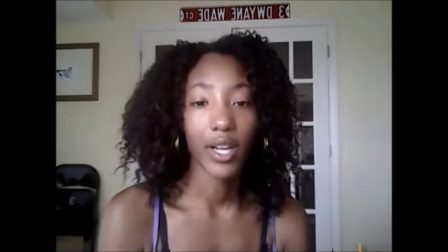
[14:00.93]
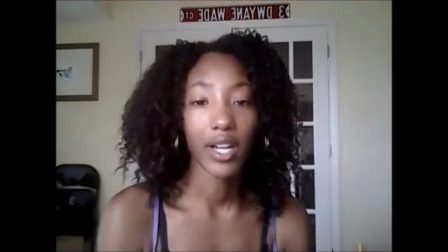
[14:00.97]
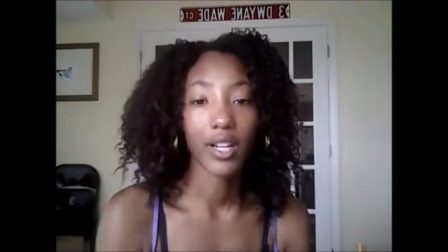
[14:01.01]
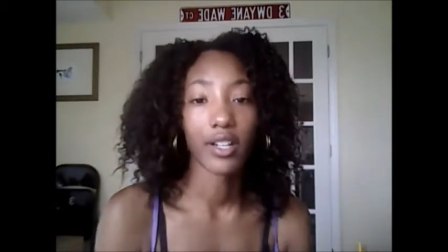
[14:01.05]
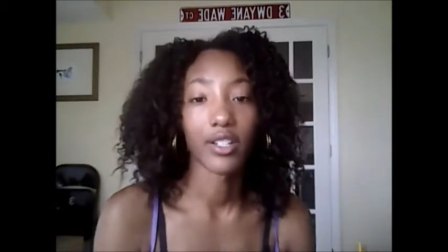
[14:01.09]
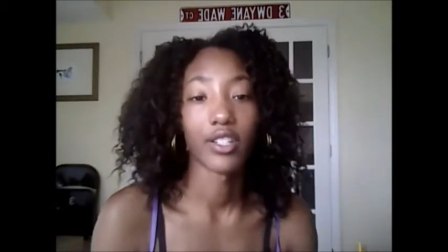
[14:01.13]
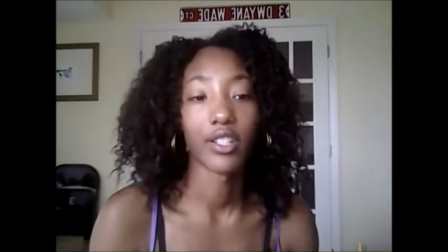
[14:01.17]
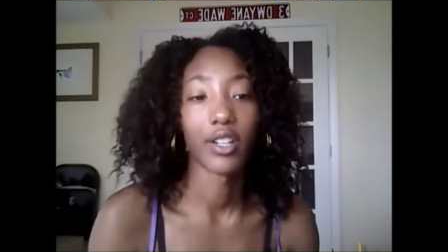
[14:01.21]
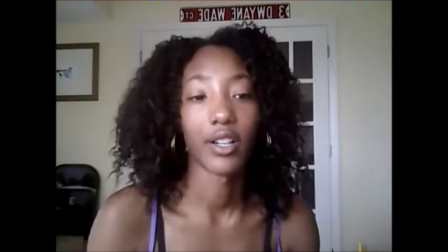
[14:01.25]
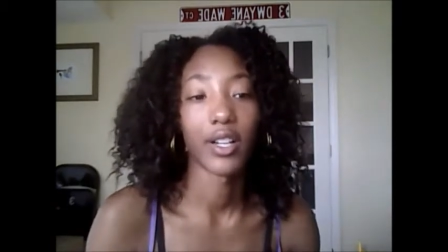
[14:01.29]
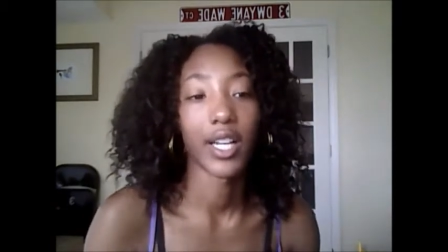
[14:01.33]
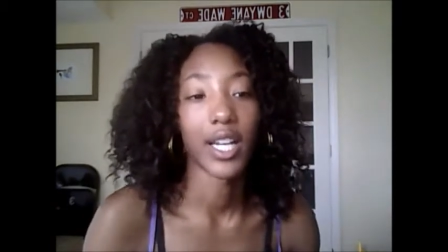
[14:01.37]

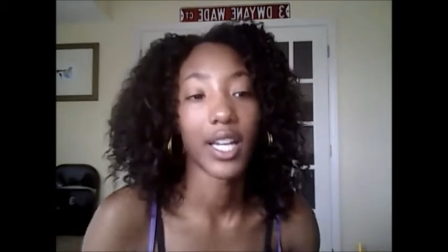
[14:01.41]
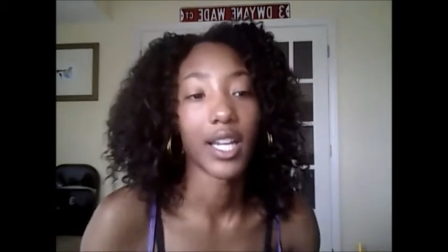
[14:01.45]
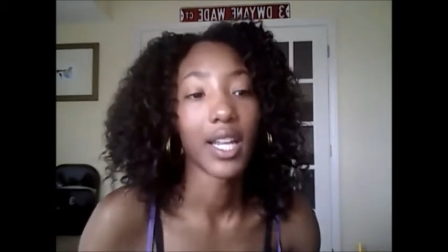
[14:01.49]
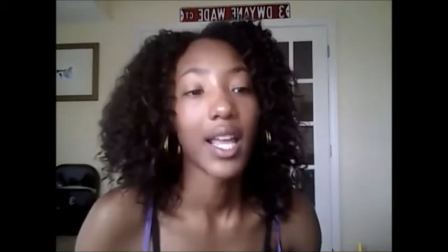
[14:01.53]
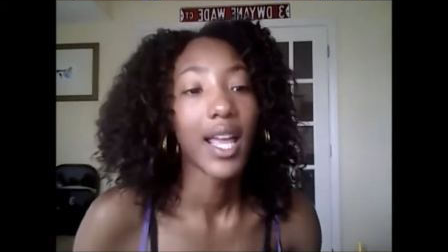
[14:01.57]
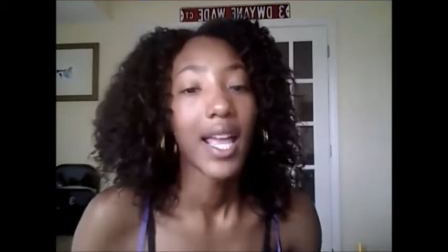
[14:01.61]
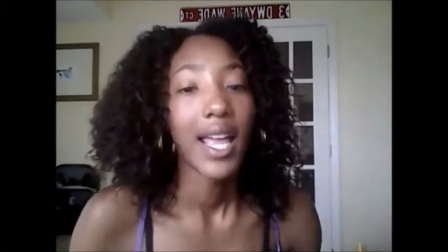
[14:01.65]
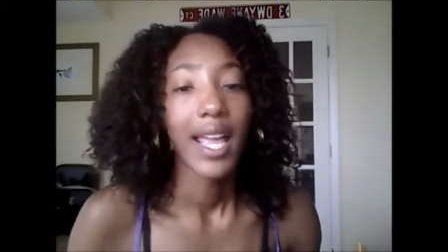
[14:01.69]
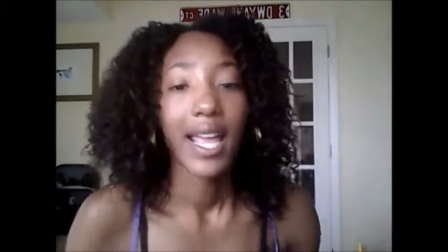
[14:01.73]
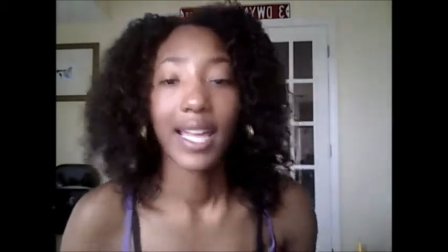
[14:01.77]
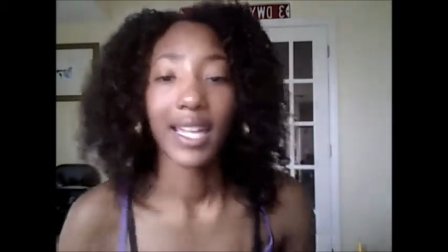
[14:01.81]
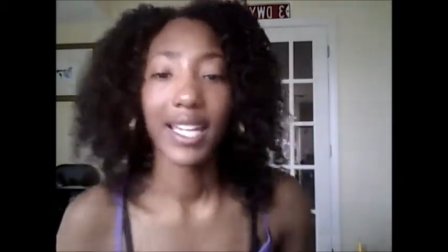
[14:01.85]
hair journey.
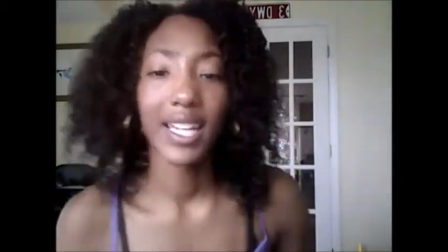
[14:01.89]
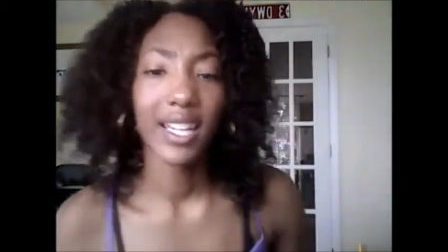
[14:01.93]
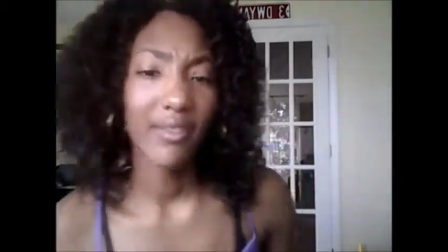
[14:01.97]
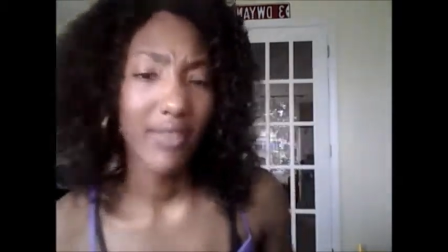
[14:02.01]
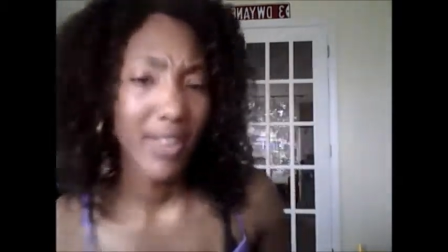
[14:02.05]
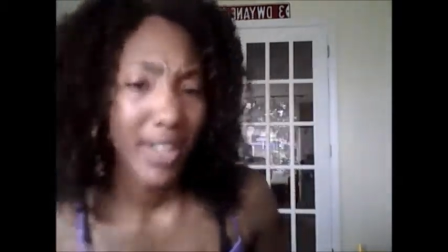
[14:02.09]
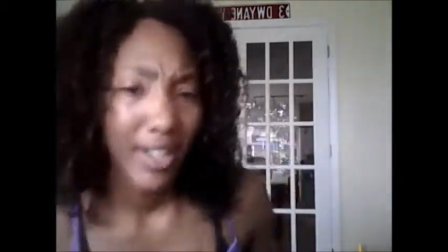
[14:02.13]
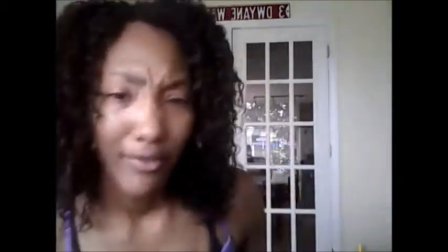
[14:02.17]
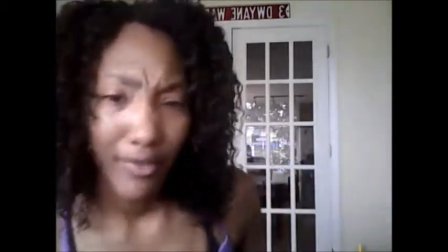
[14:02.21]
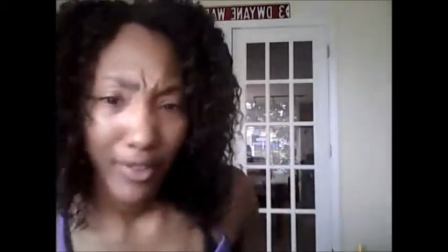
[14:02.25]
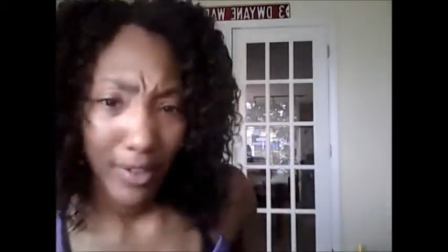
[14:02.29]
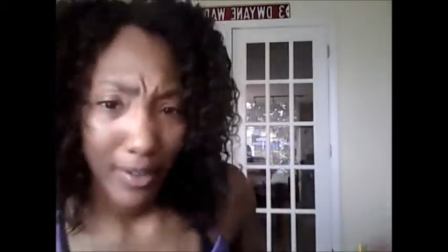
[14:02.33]
And
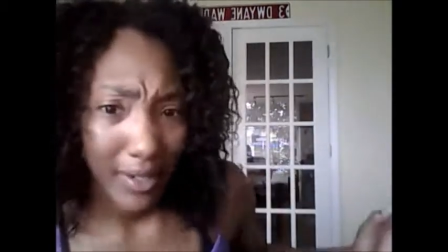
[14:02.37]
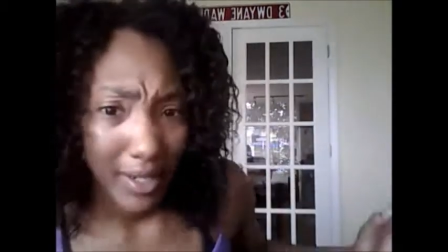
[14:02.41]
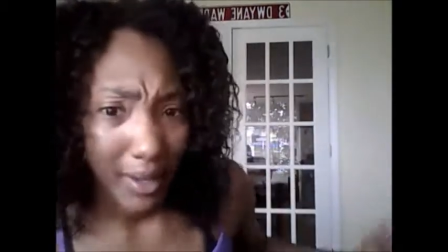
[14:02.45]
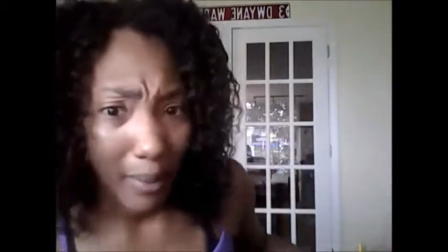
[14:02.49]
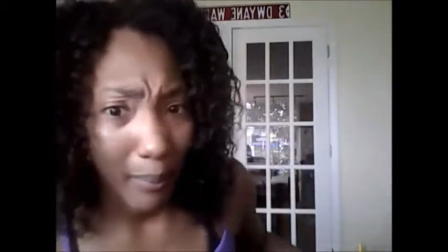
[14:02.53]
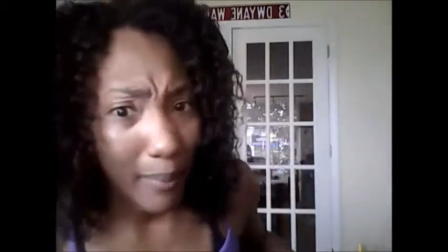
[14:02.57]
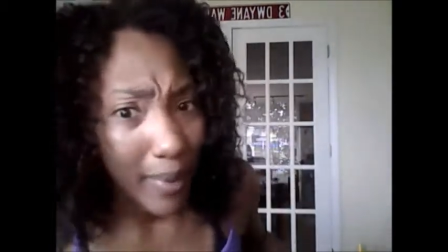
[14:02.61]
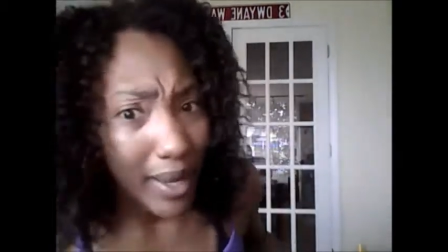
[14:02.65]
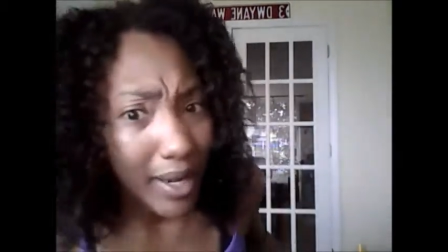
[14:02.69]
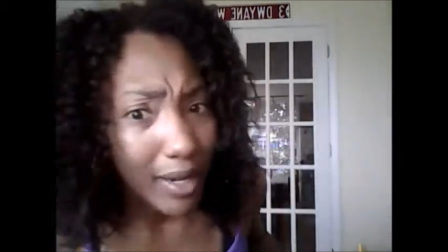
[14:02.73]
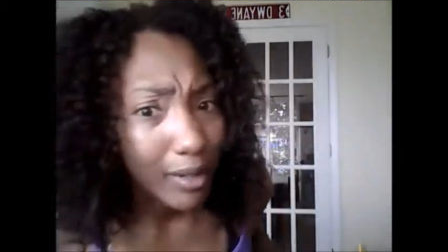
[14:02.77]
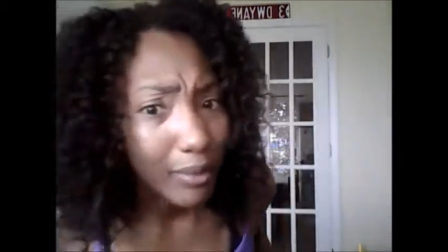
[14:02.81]
even if you're in the
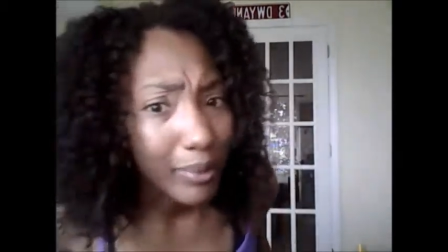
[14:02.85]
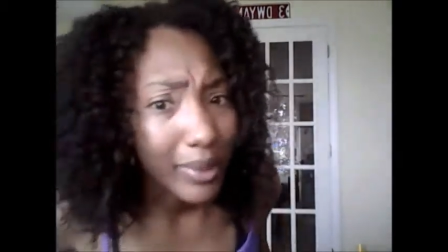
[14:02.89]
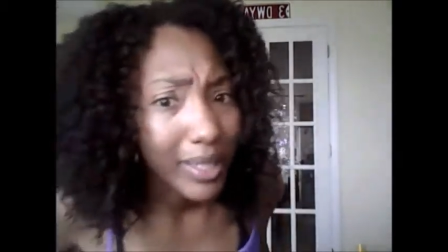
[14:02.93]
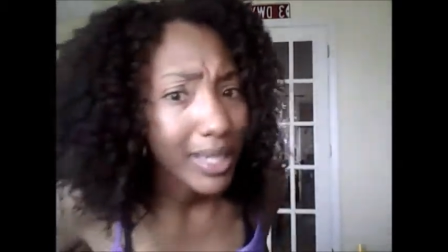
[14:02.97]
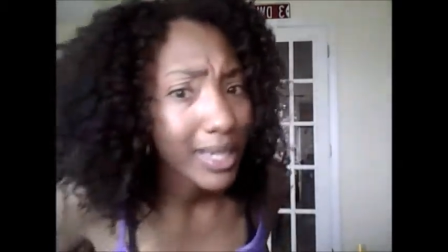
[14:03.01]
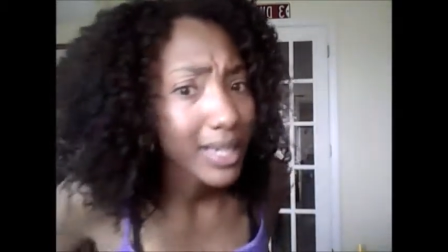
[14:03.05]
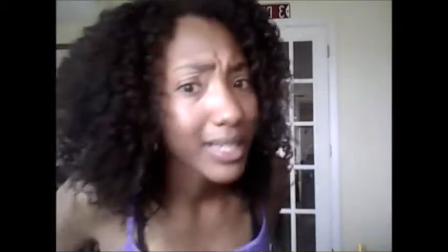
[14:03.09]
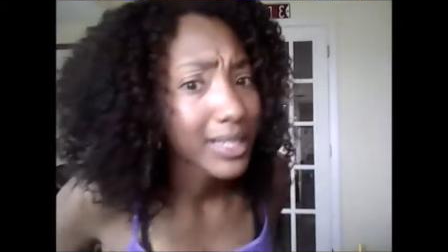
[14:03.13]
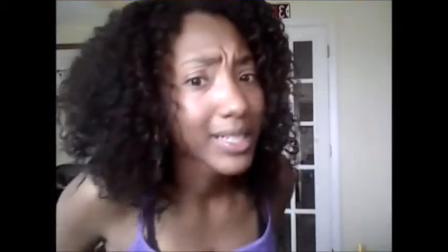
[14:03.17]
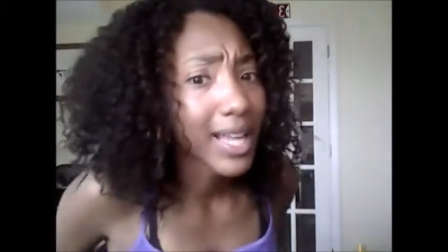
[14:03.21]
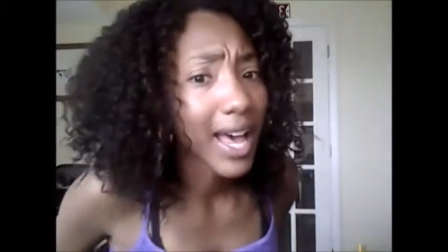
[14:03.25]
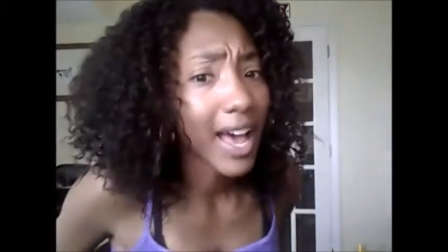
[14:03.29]
middle,
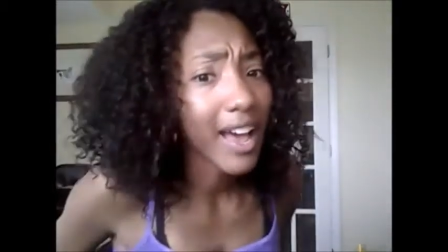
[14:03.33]
because